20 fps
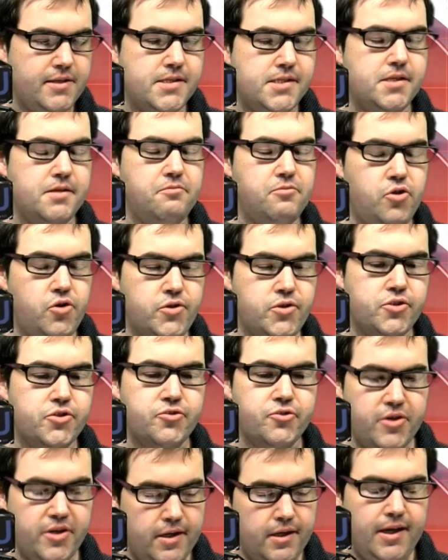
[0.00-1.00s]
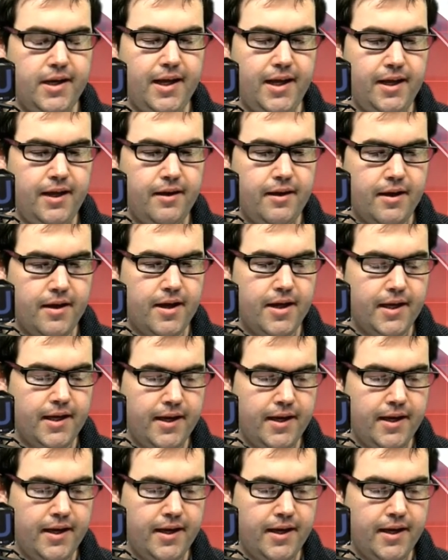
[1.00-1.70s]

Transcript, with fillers: some more scrutiny uh,